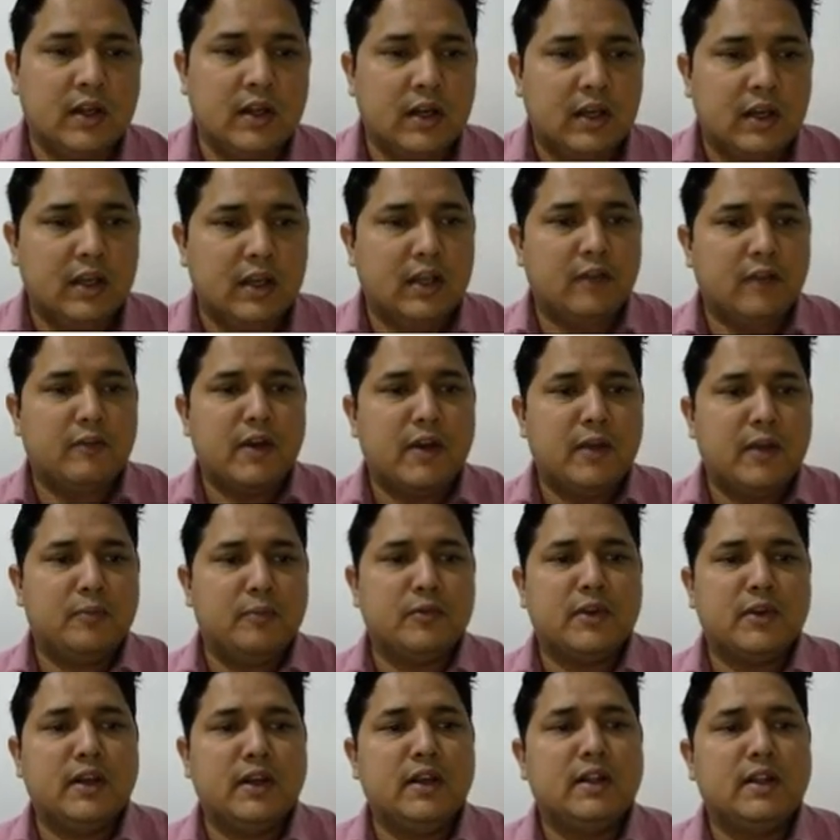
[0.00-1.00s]
Like if I am
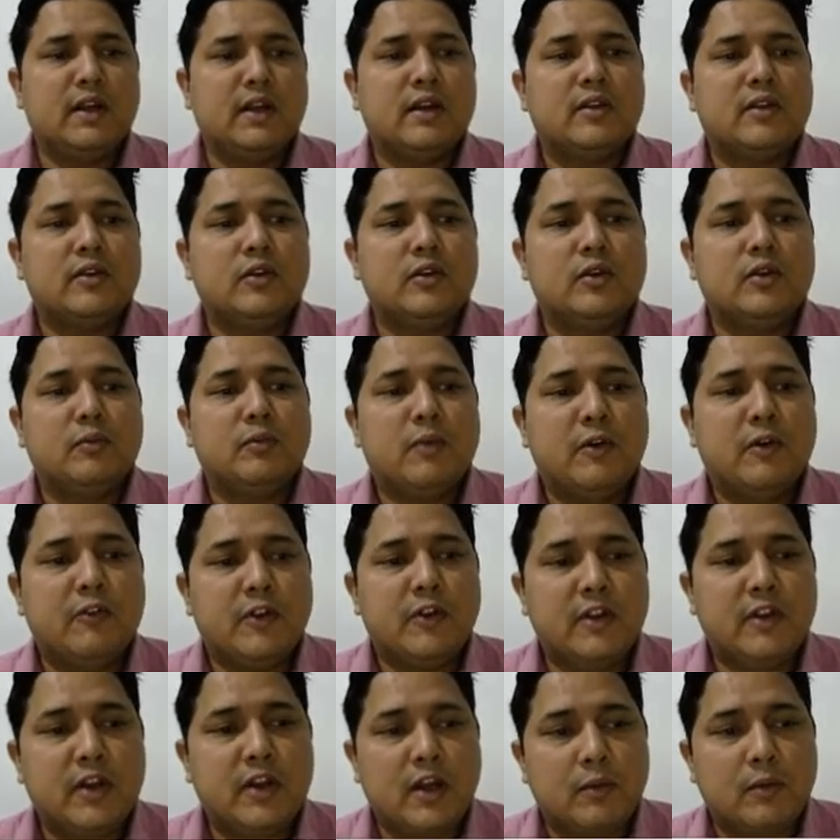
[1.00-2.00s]
saying that you,
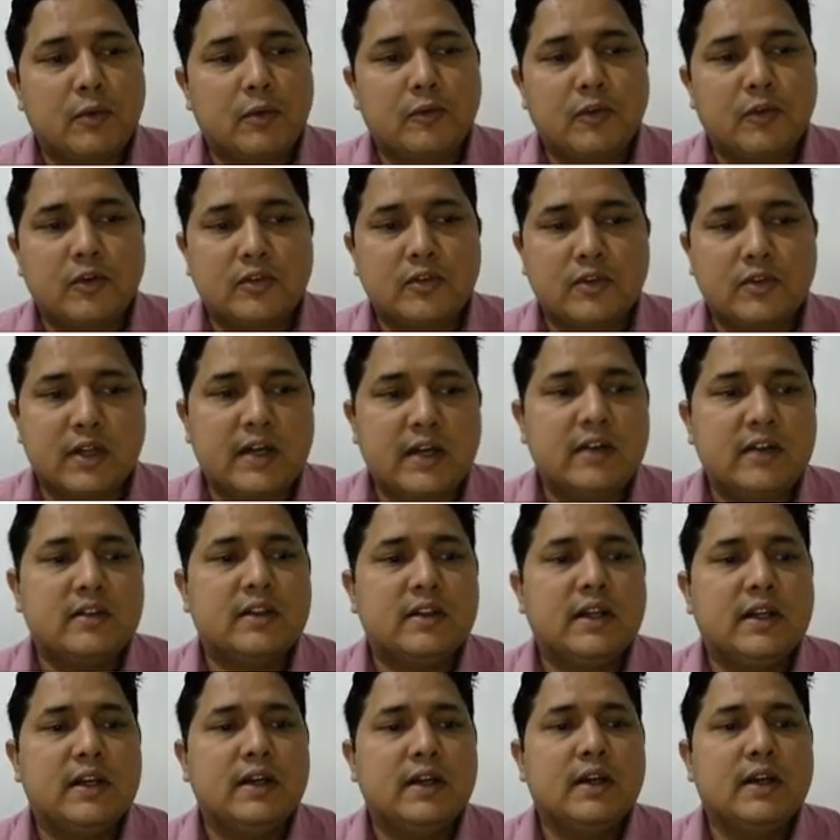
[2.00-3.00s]
with the help of your
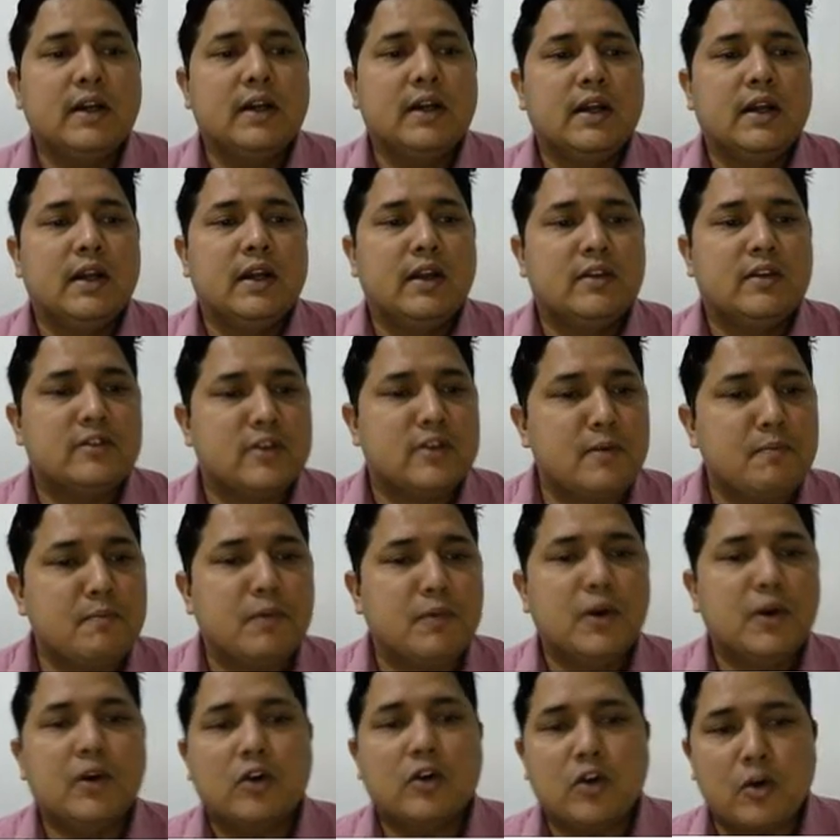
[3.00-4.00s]
slides, like a
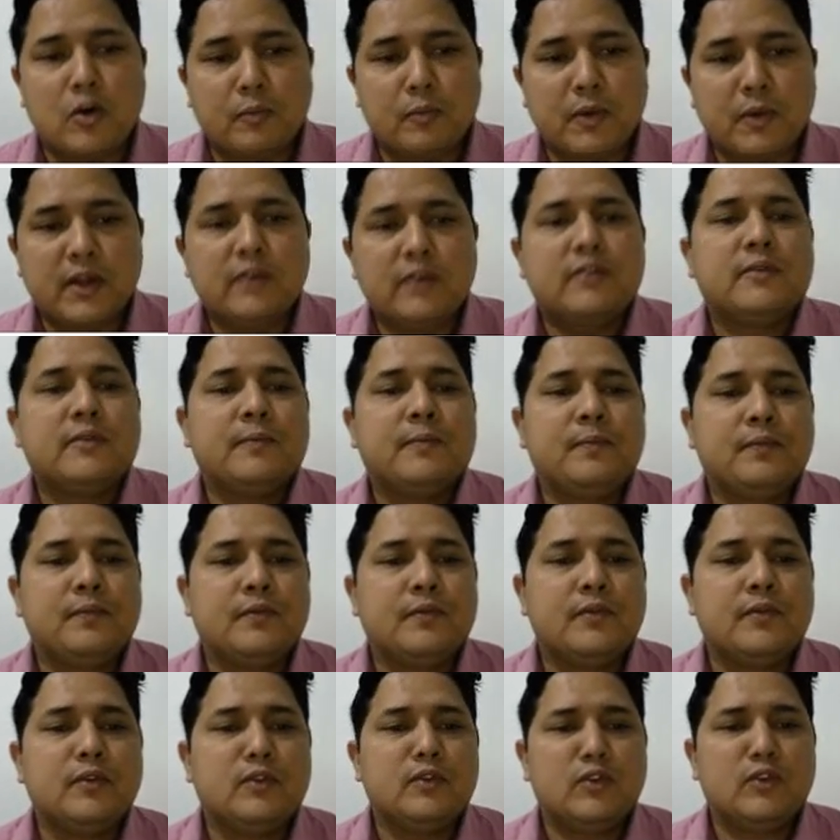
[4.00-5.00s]
simple or complex,
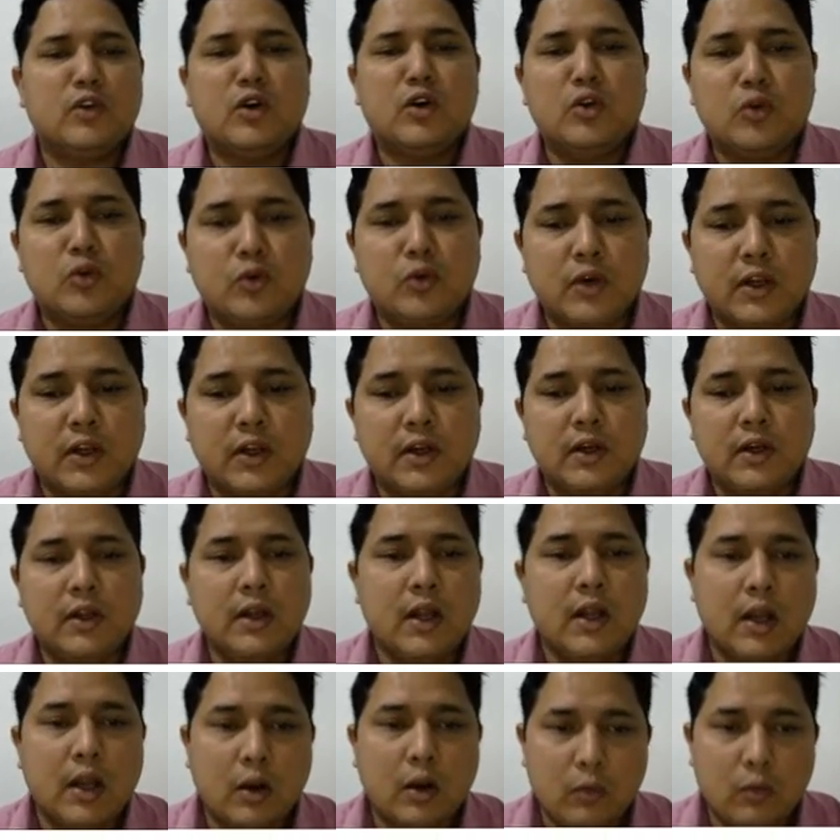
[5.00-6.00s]
non-routine.
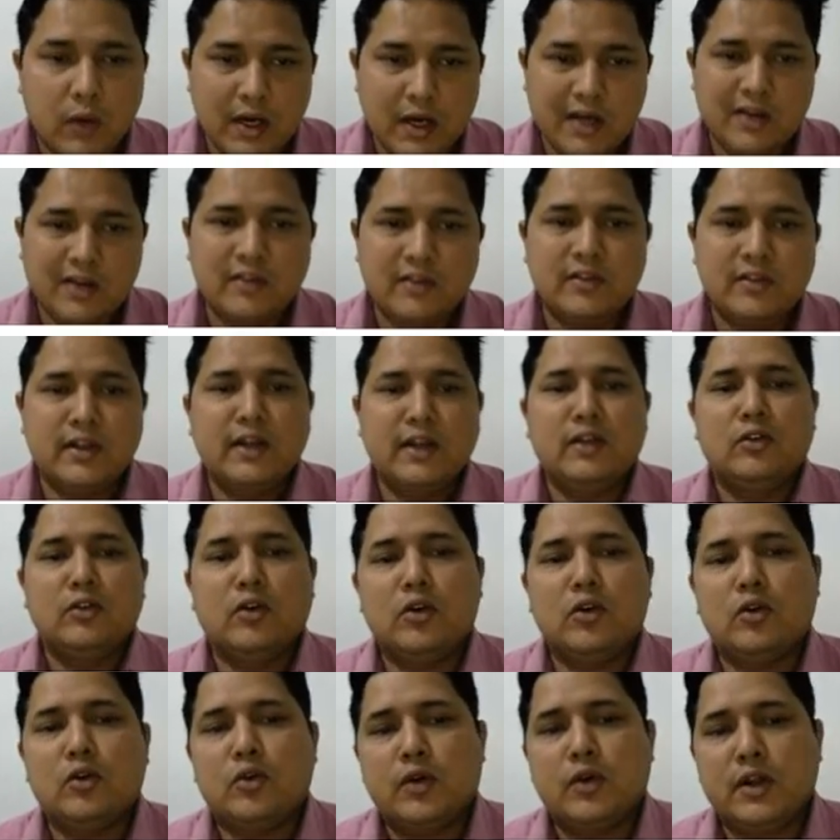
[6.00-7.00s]
Why it is saying
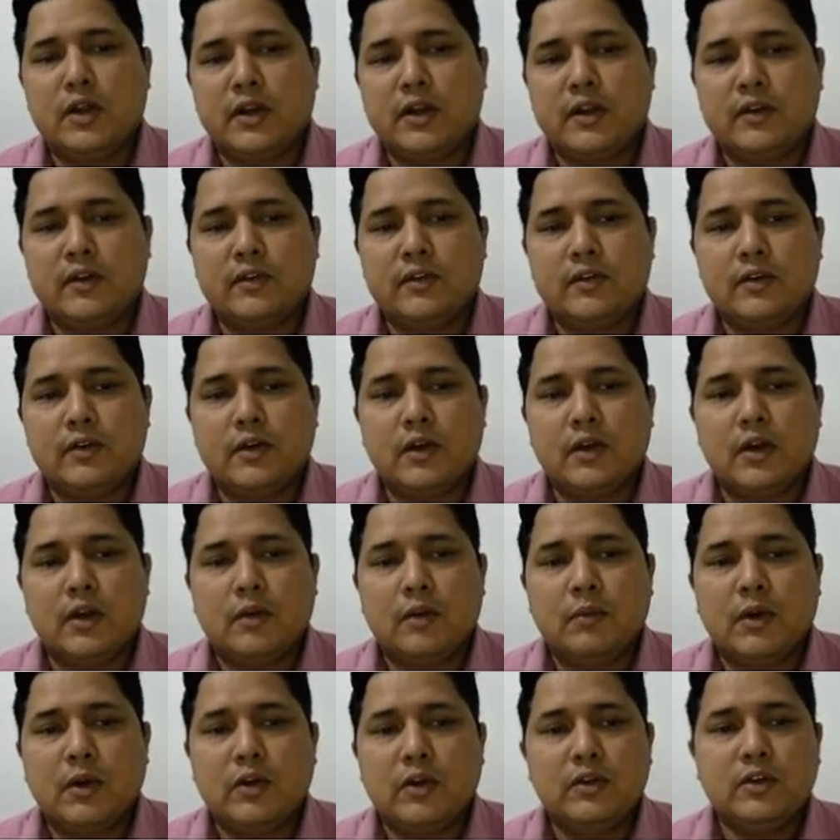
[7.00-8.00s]
non-routine is
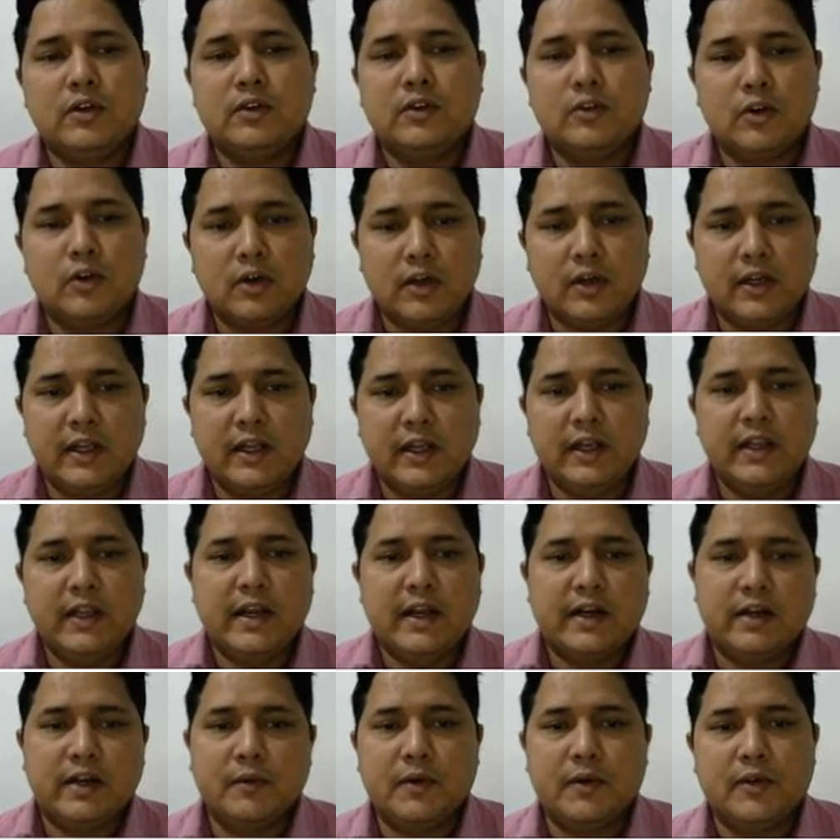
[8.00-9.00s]
because it's not a daily
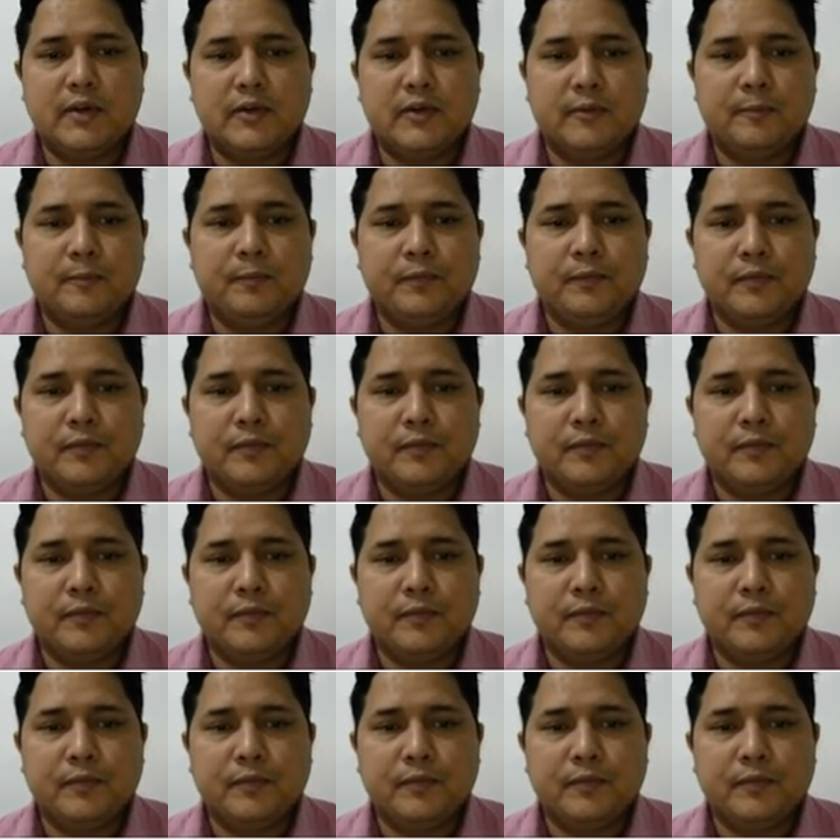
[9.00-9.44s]
activities.